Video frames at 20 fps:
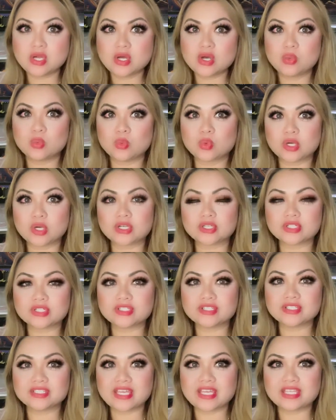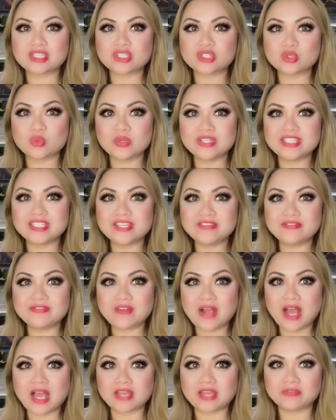Workers aged
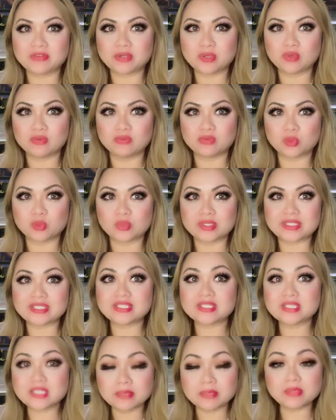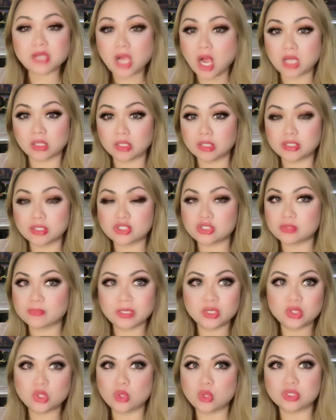25 and over with some college
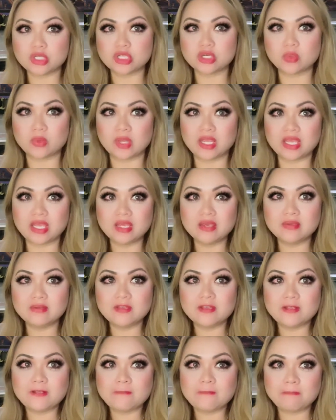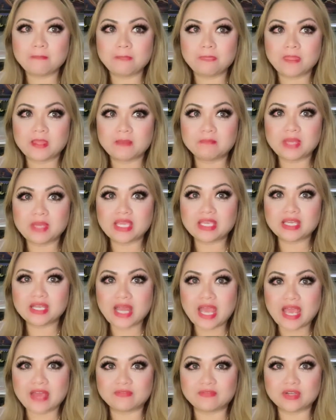but no degree make an
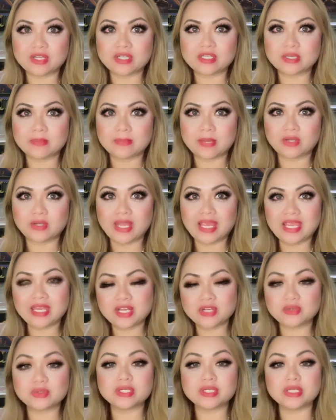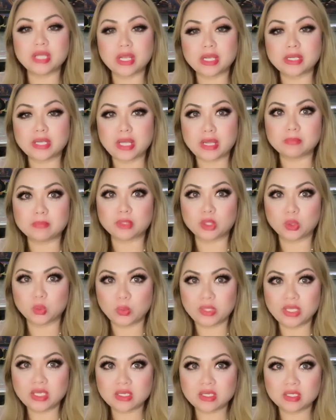average about $899 per
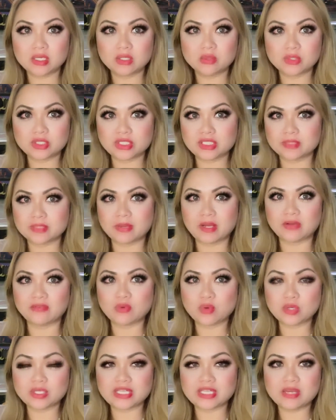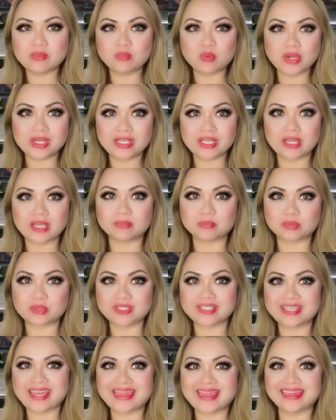week, which is about
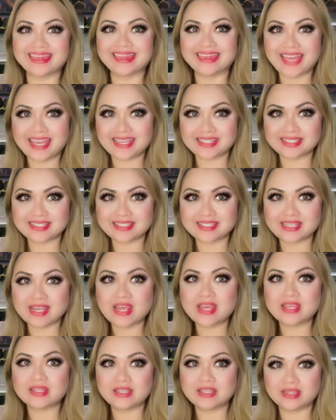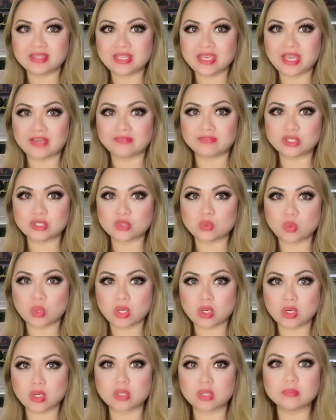14.9% less than the average
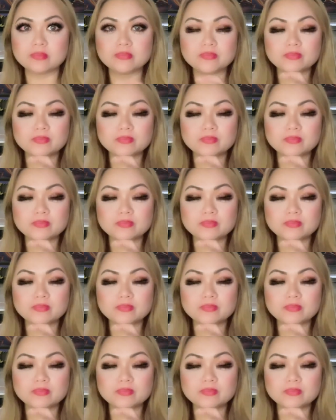worker.